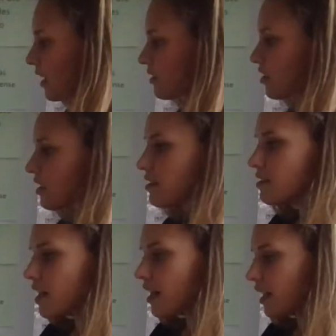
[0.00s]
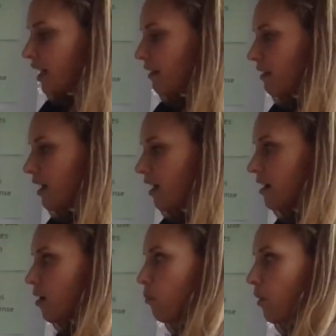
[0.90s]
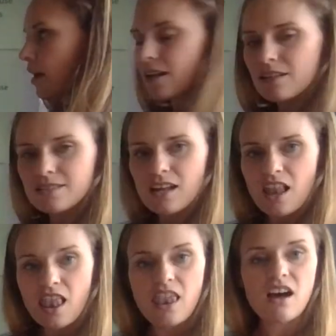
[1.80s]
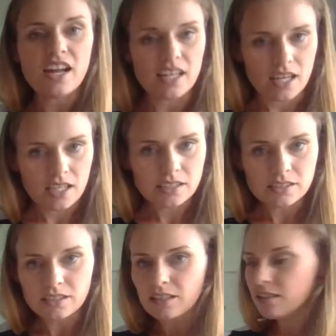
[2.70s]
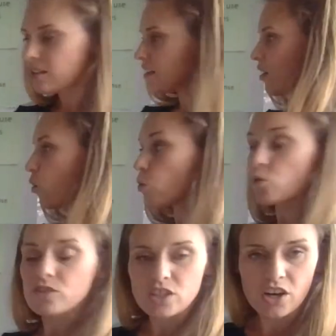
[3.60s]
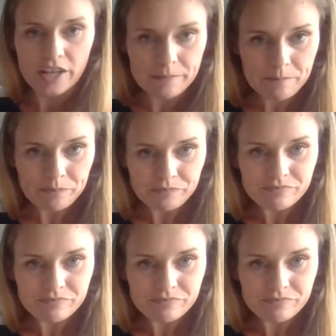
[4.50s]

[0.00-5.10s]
And she's saying that by us lying all the time,